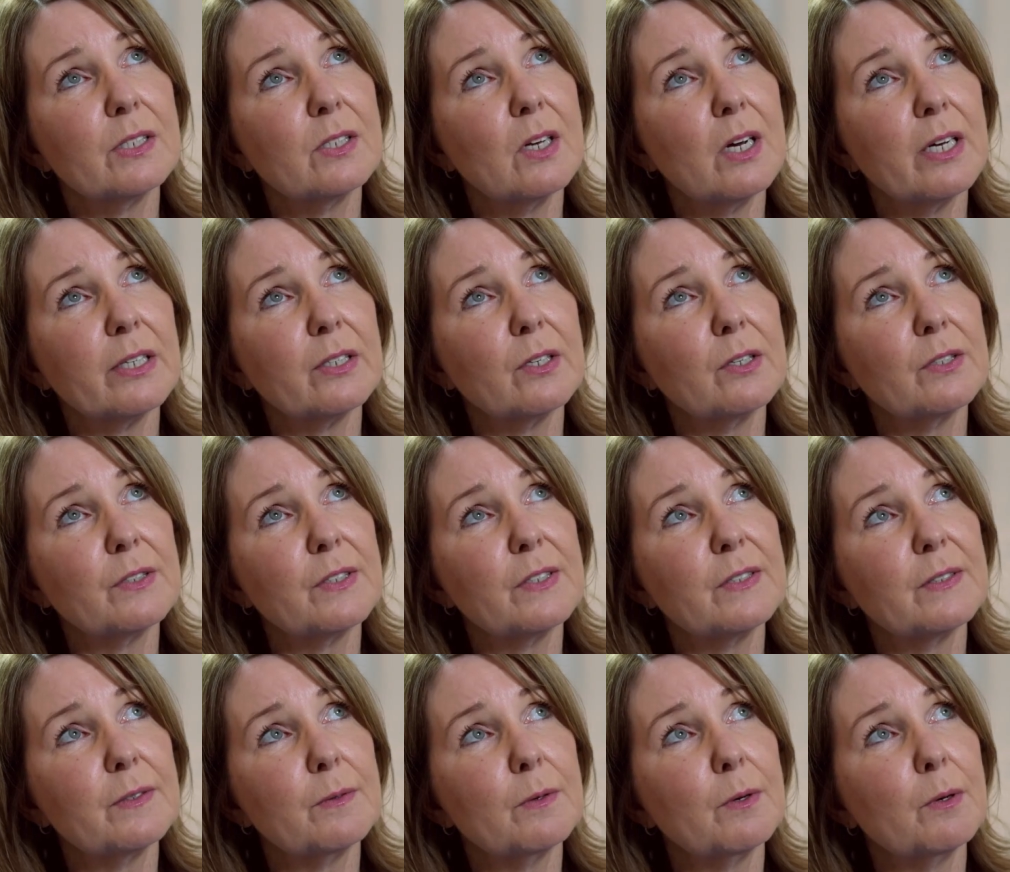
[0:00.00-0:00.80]

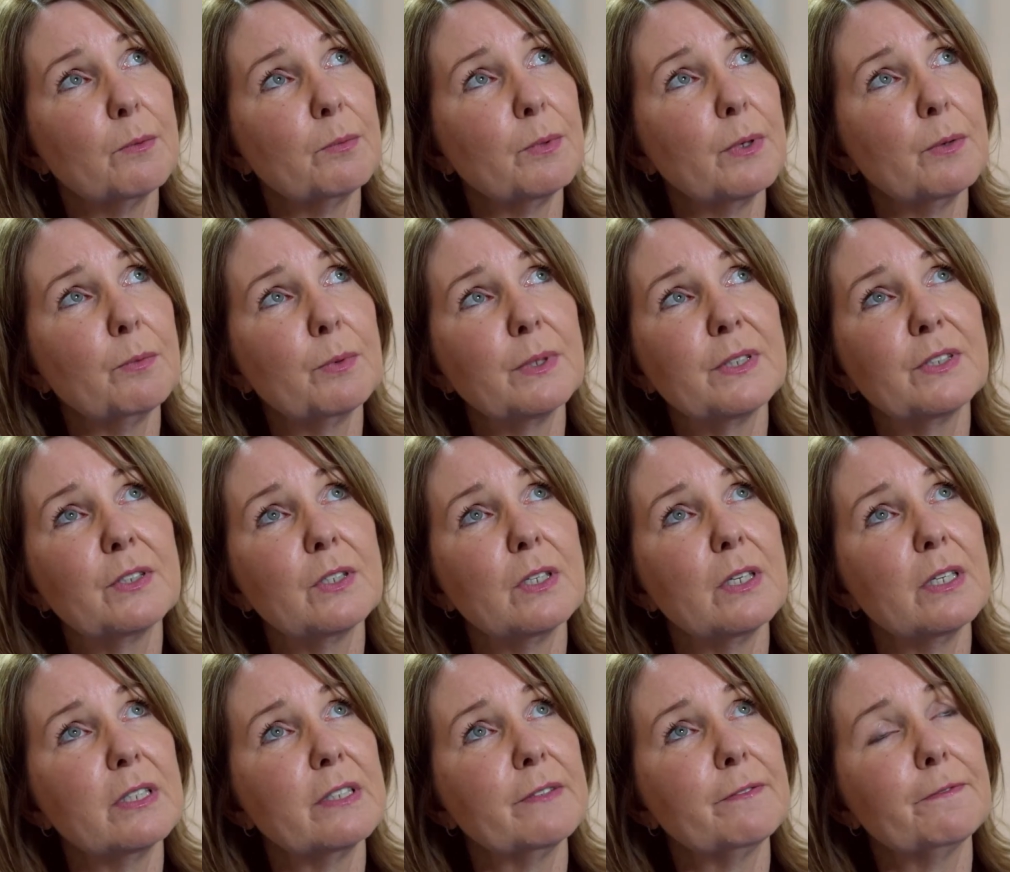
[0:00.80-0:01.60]
diagnosis,
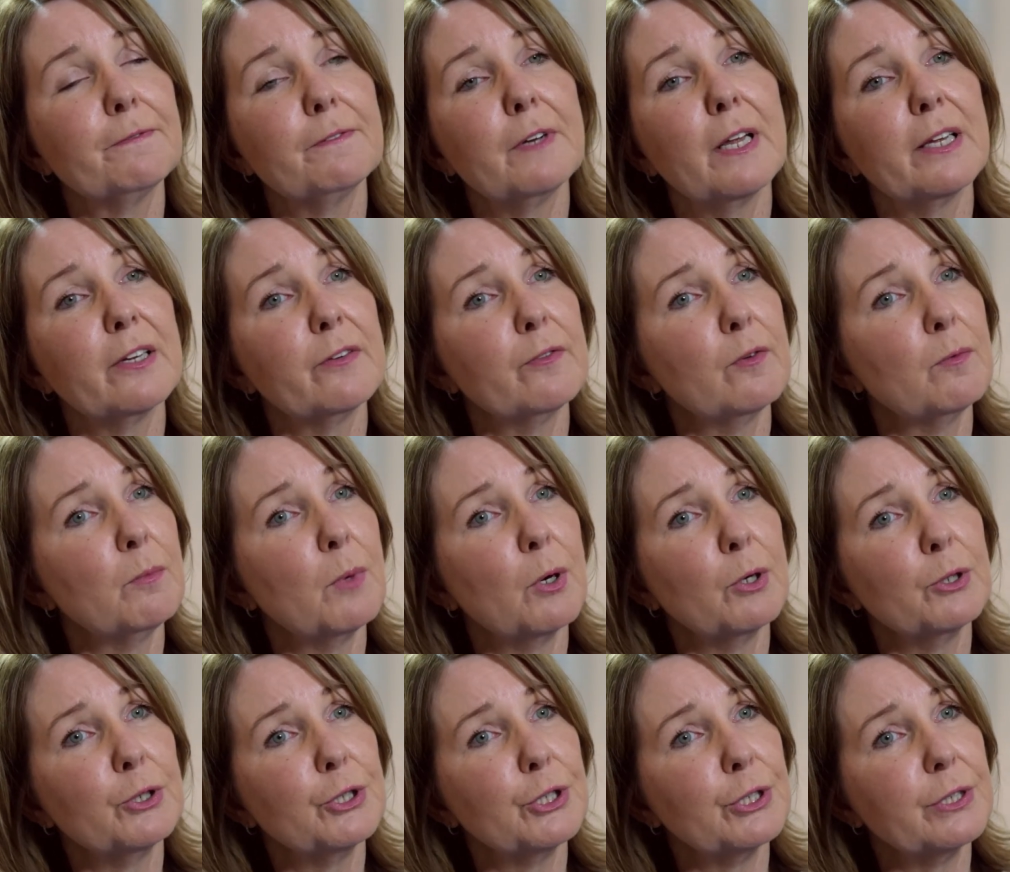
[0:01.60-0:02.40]
it's a flood of
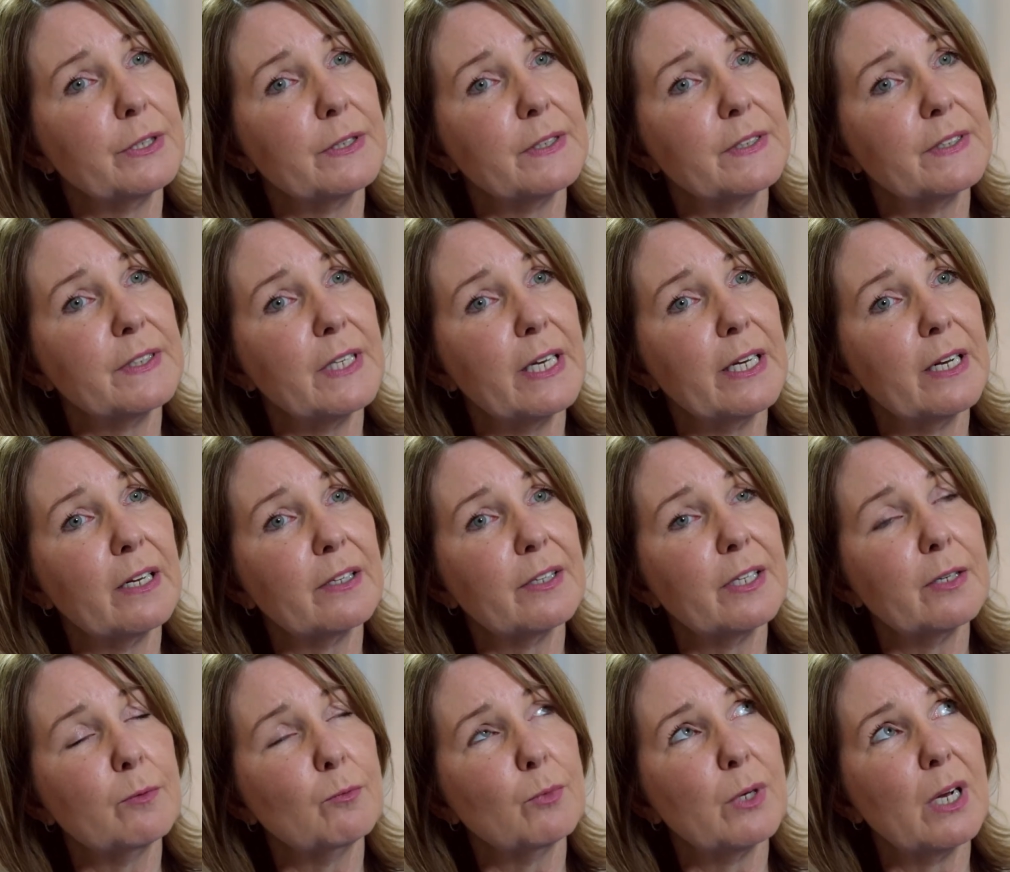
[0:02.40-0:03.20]
emotions, and I
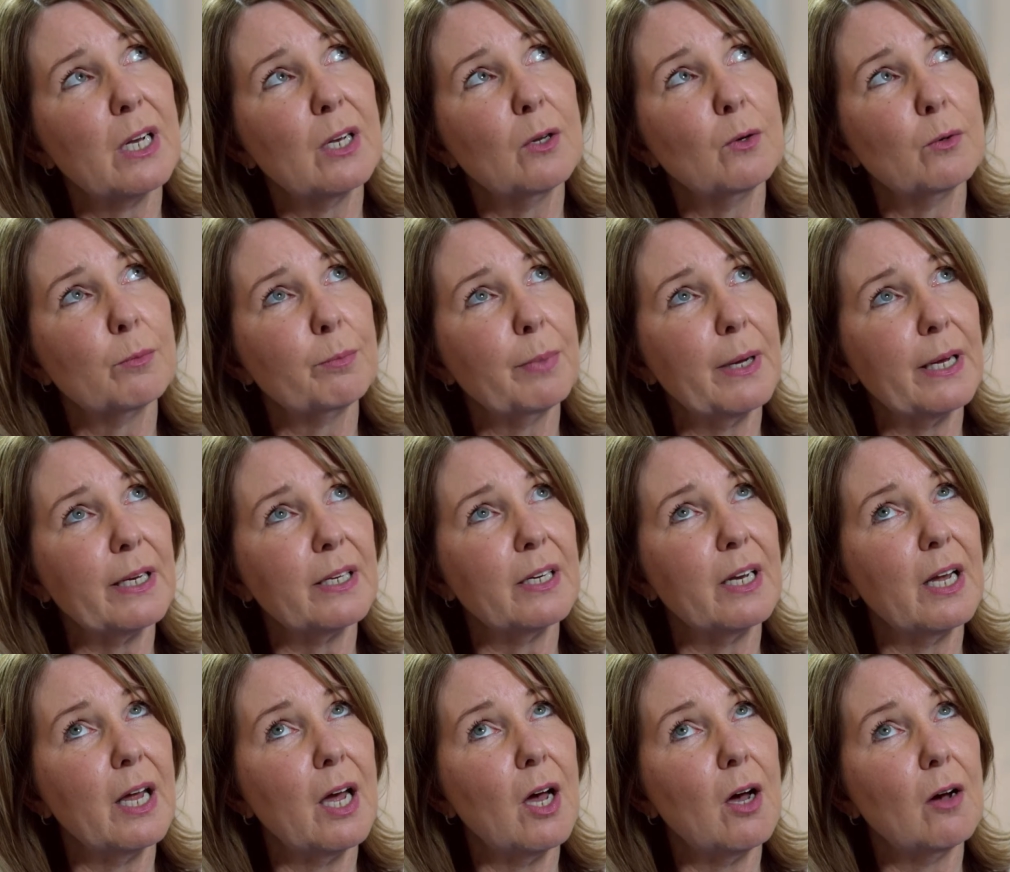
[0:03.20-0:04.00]
think when I look back
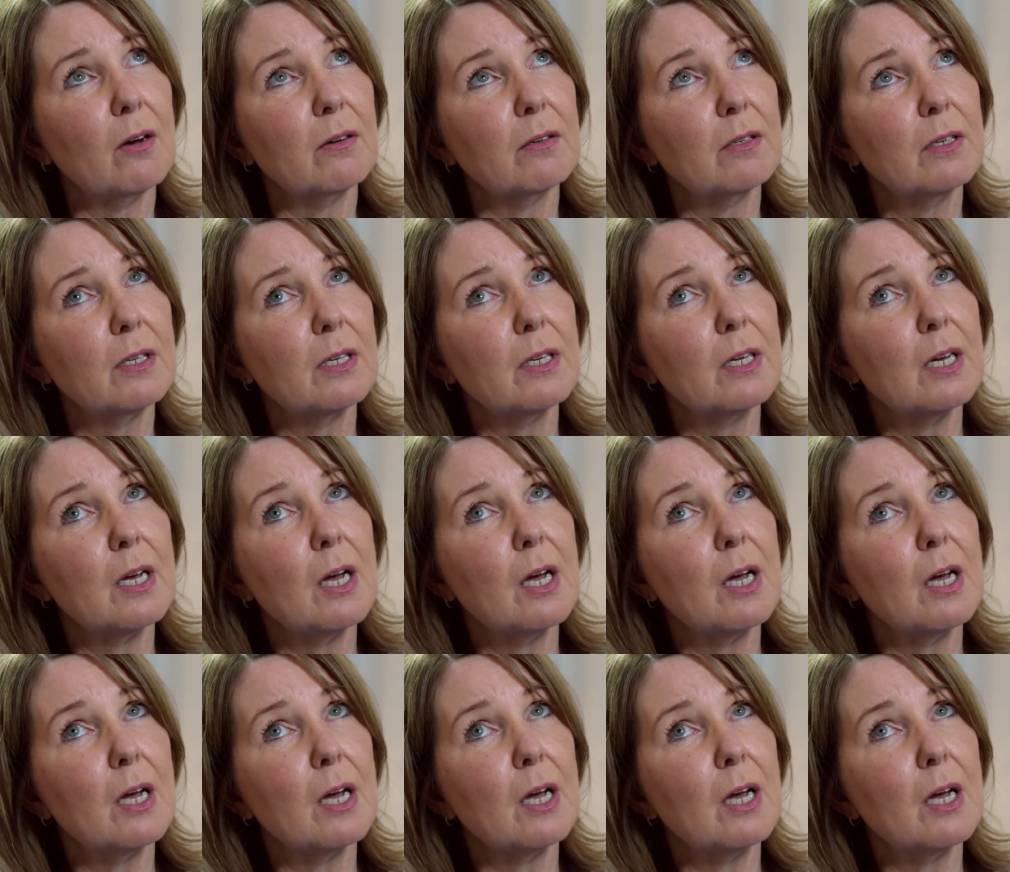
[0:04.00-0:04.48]
now,